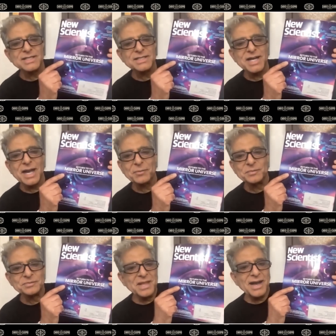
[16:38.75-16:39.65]
in time.
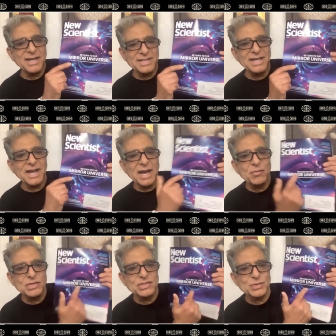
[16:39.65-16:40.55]
I think I
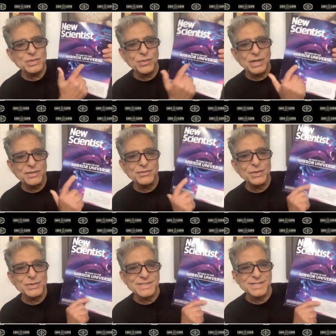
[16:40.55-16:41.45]
would choose one of
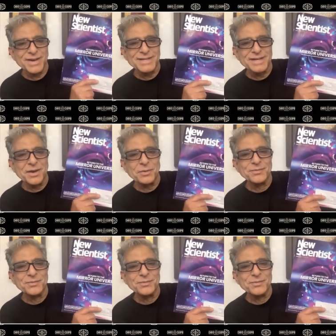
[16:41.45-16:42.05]
those right now.